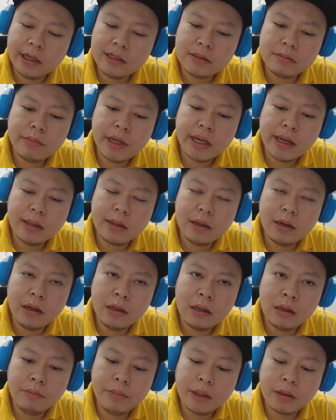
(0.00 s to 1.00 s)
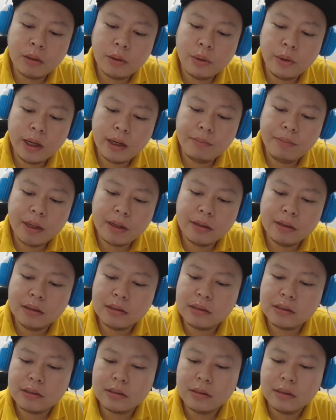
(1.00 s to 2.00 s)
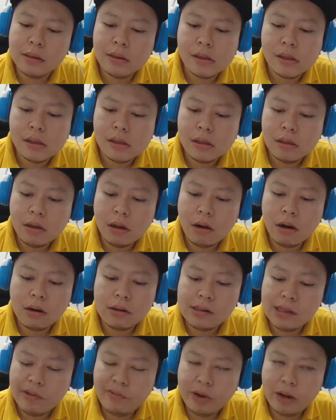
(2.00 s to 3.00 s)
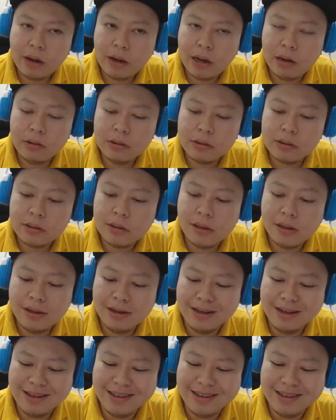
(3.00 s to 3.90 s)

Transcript: Let's make it a little bit quick because there are seven accounts.